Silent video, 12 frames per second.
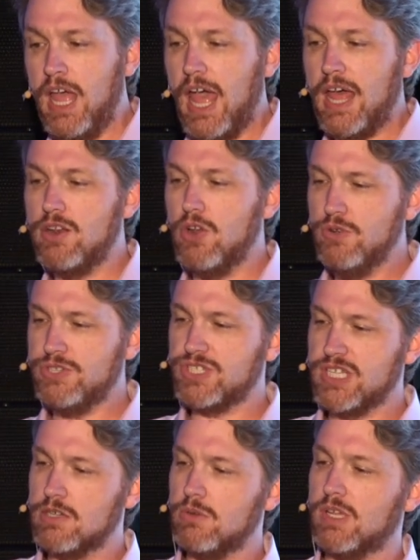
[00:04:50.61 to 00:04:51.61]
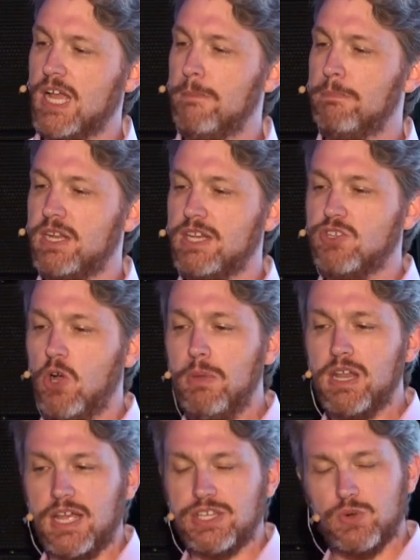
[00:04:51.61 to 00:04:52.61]
And no single company
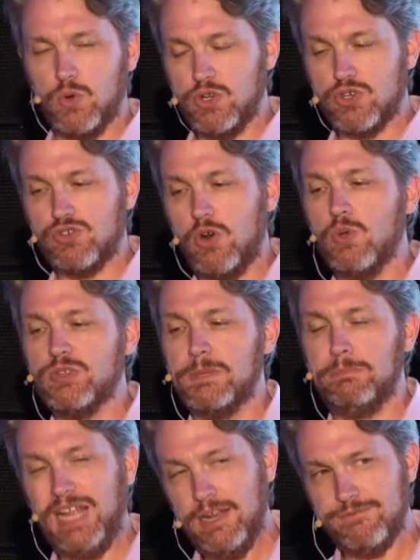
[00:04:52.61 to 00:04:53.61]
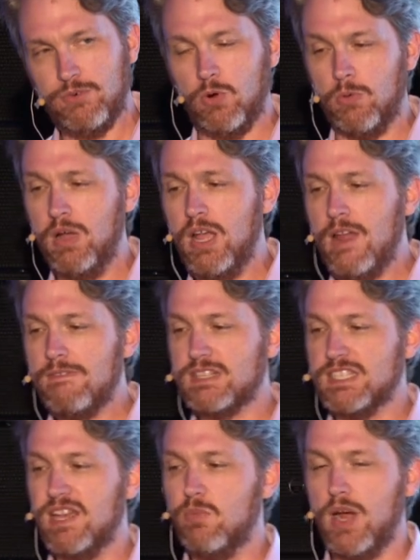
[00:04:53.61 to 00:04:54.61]
dominates or controls the platform the
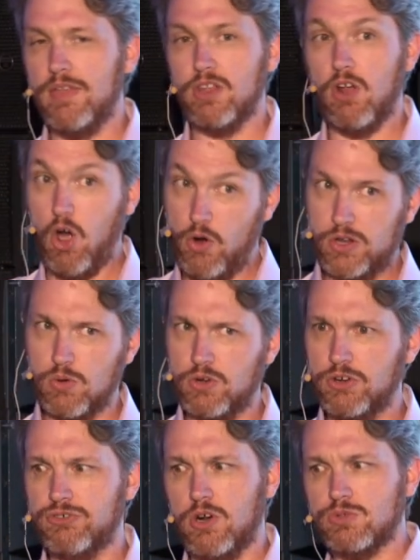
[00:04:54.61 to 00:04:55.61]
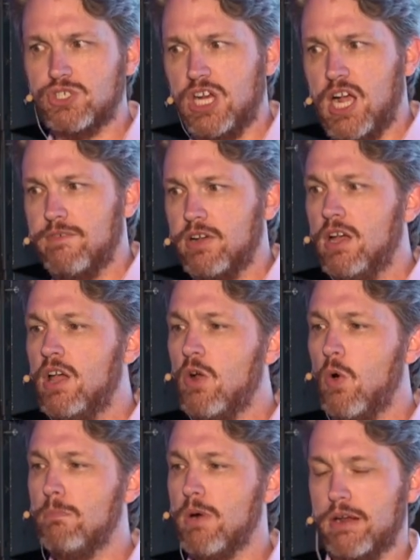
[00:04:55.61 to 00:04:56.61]
same way that Oracle controls Java
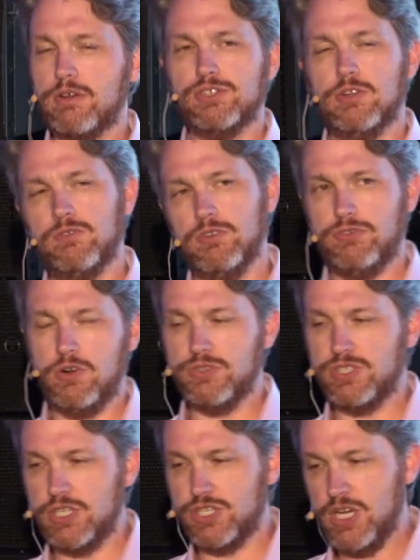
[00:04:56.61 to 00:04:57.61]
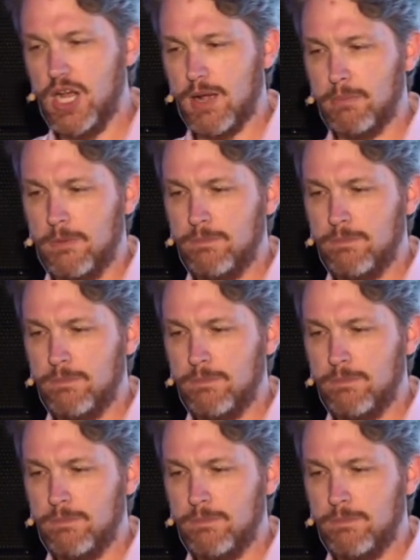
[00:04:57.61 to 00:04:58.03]
or Microsoft controls C Sharp.